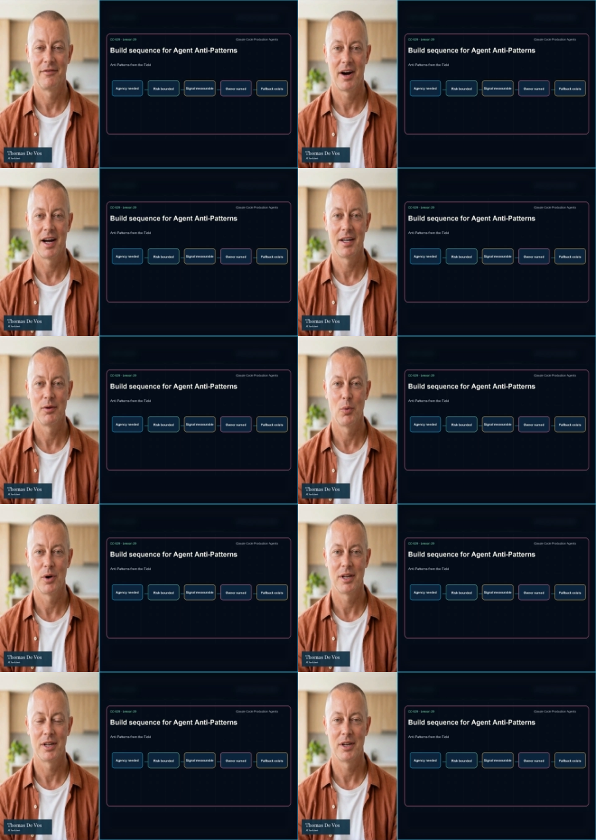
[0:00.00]

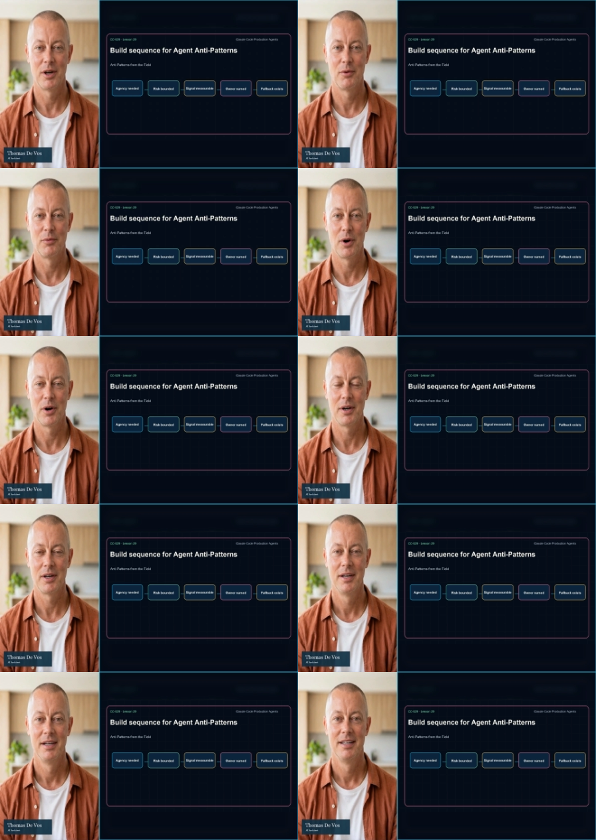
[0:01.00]
Define what can go
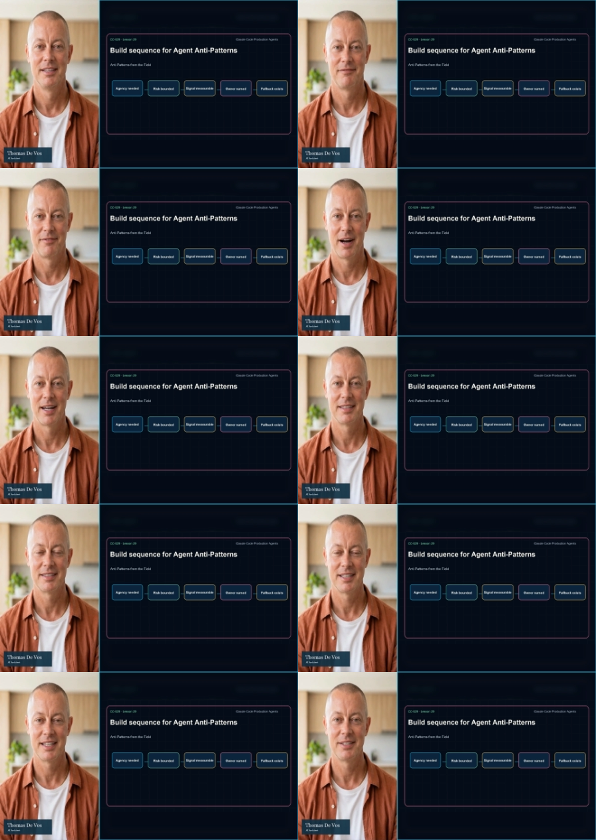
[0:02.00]
wrong,
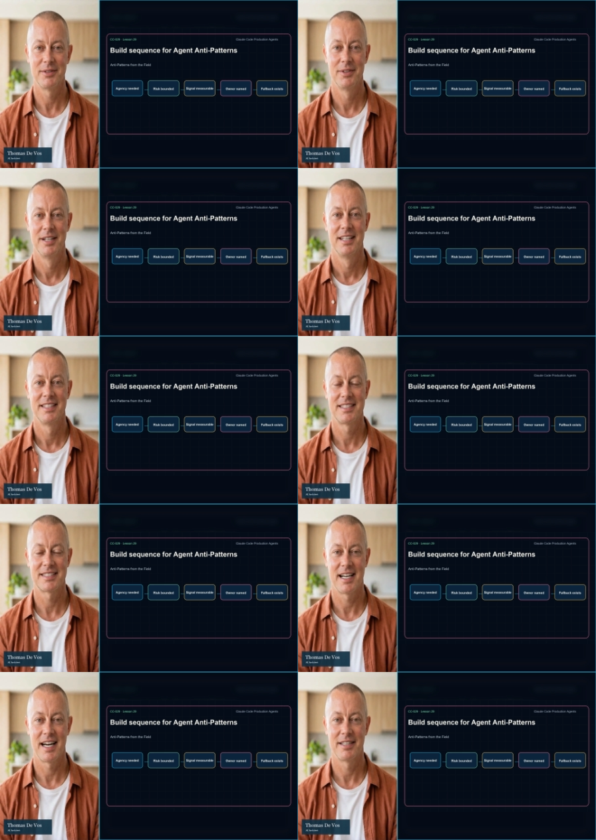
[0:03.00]
define the signal,
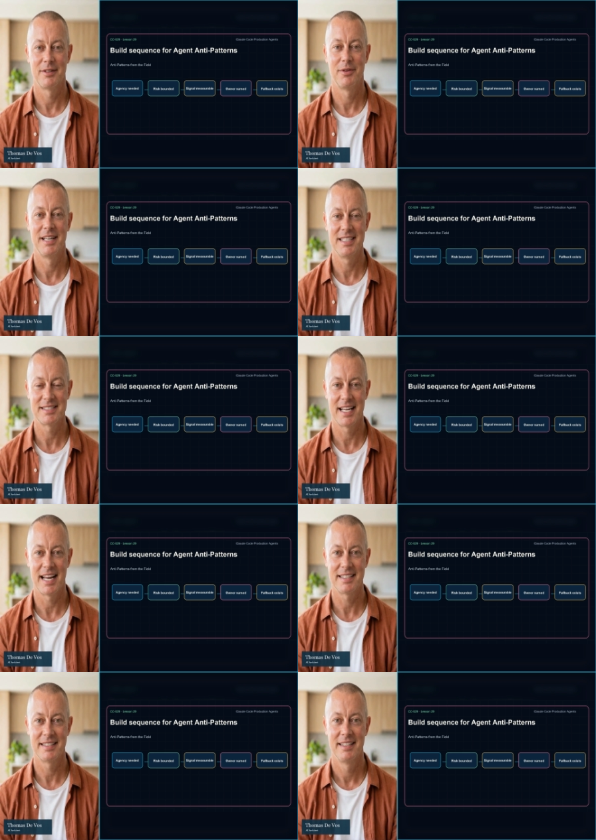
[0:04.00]
decide the
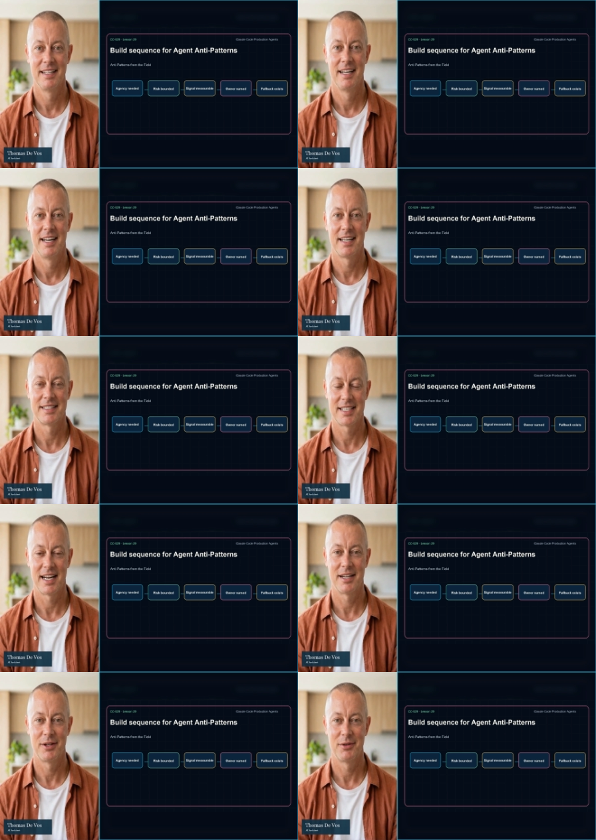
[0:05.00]
release gate,
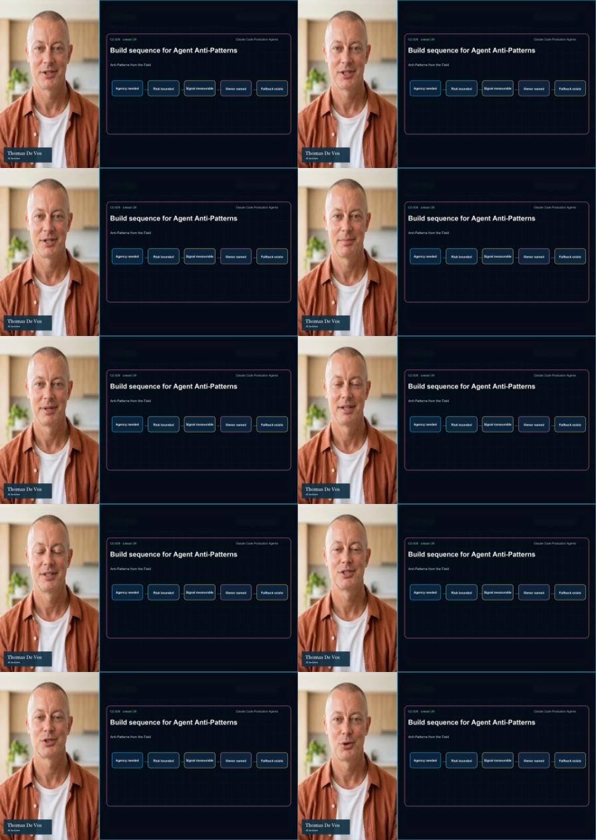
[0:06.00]
assign ownership,
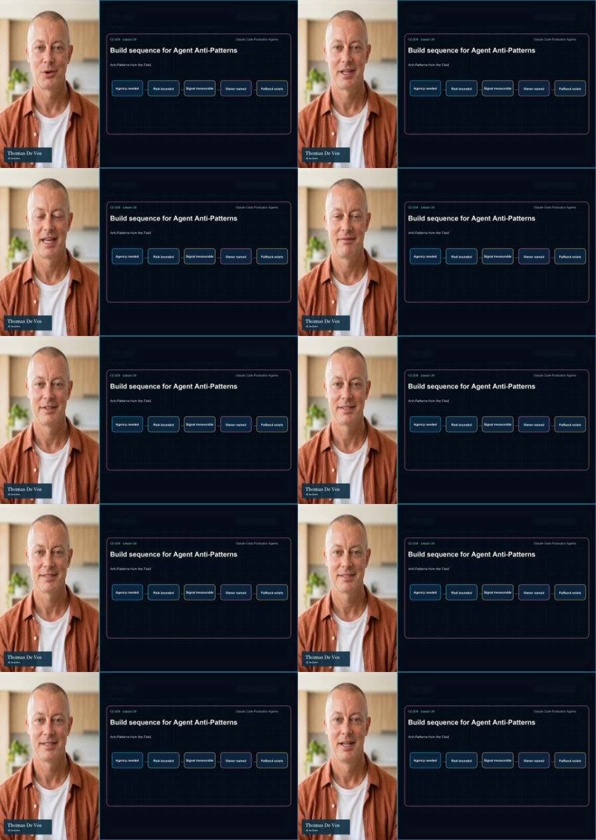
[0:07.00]
store the
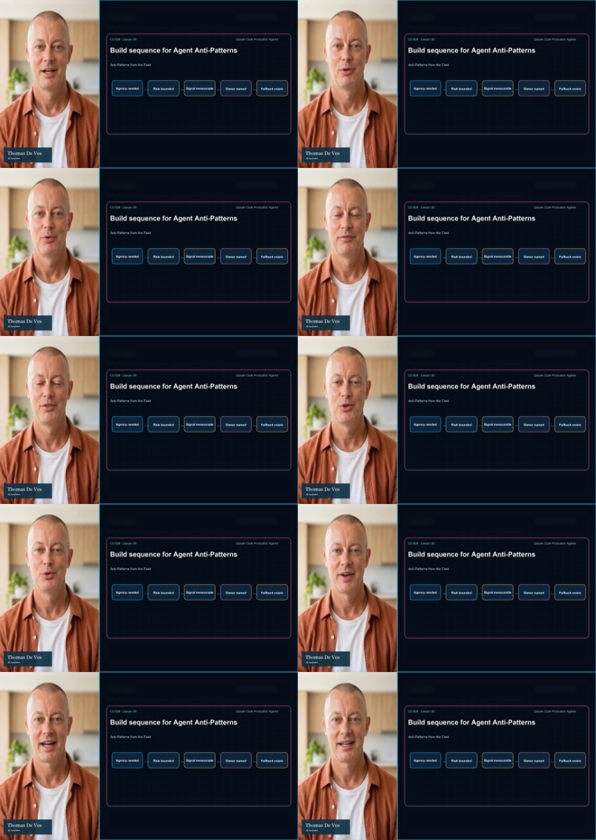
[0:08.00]
evidence,
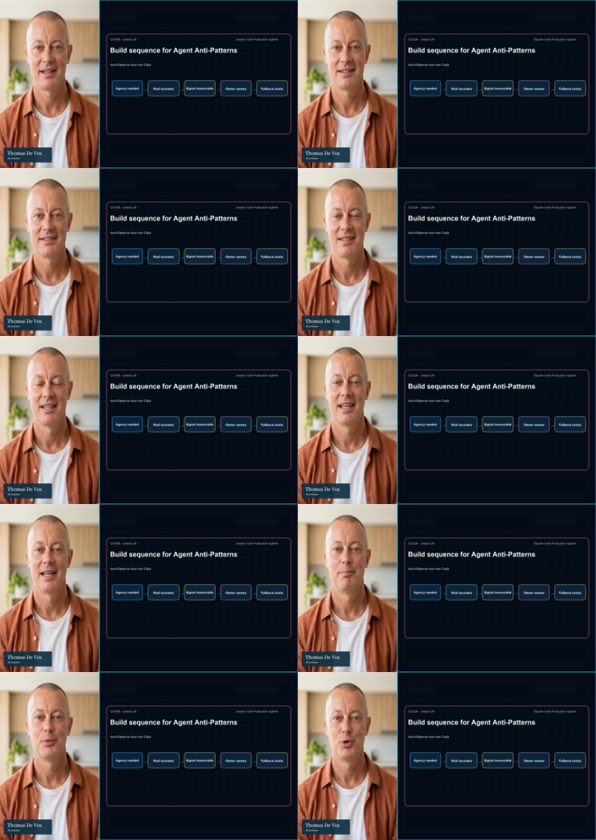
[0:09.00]
review failures,
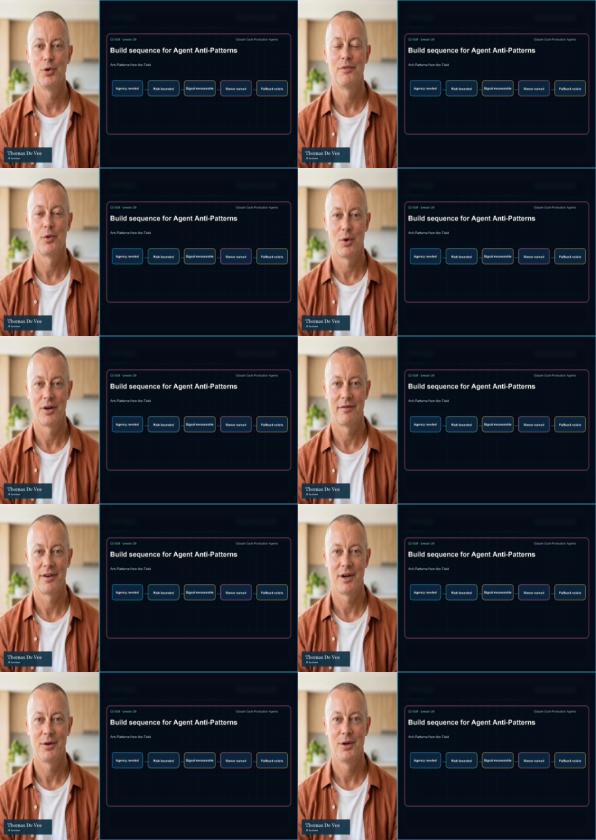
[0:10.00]
improve the
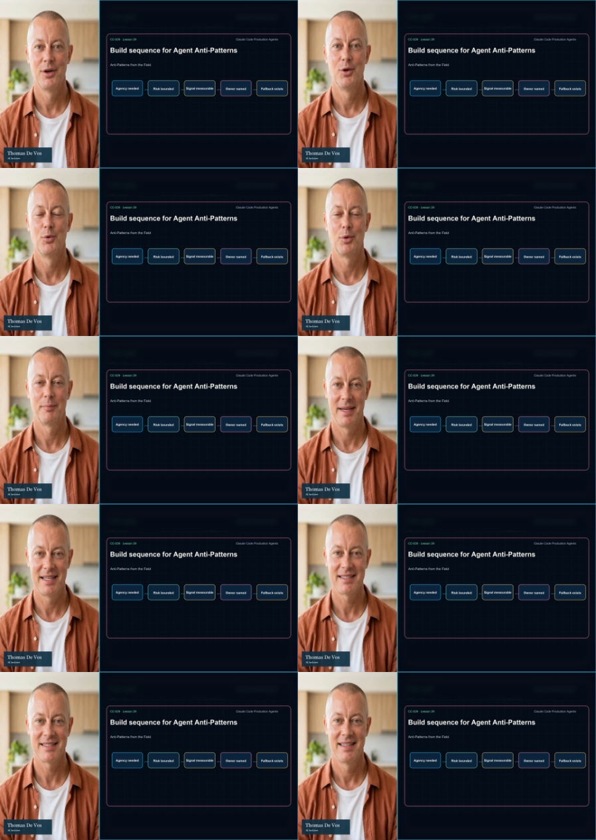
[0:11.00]
workflow,
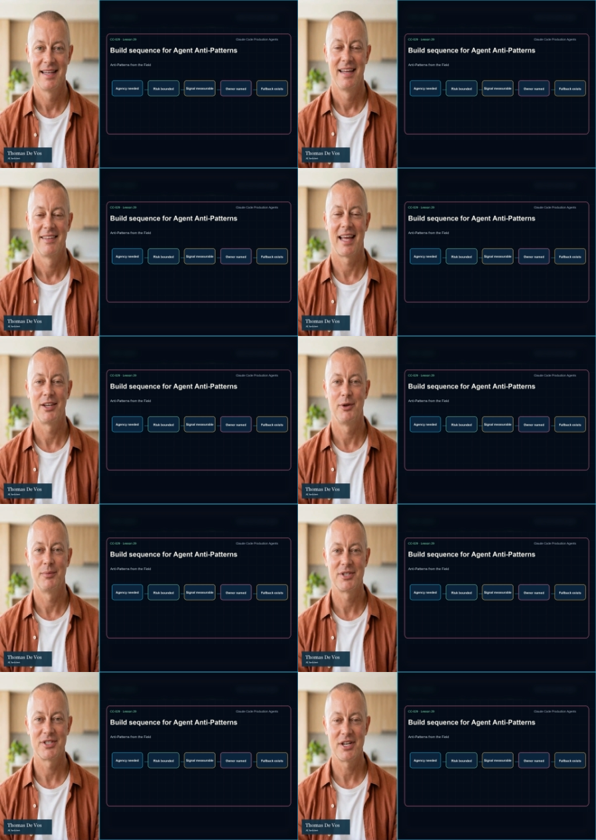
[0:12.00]
repeat. That
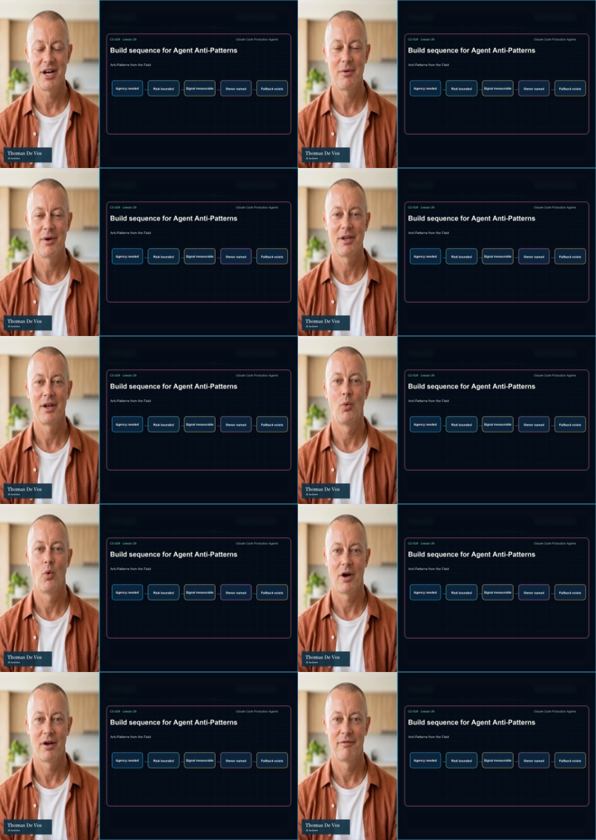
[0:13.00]
loop is slower than
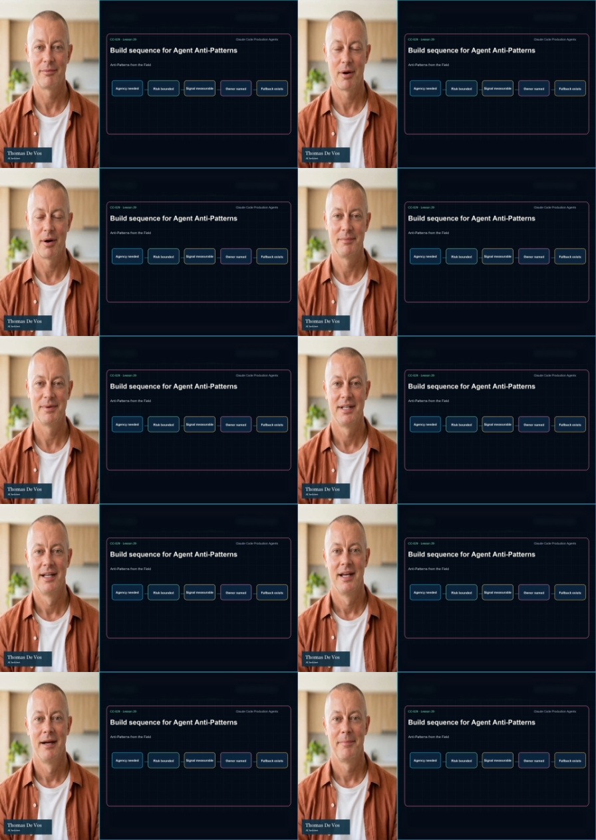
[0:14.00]
a one-off
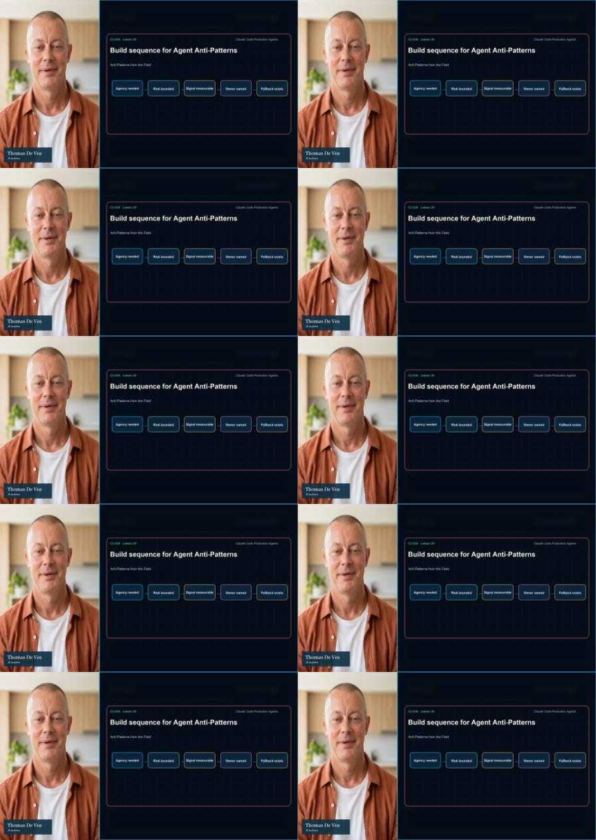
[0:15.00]
prompt,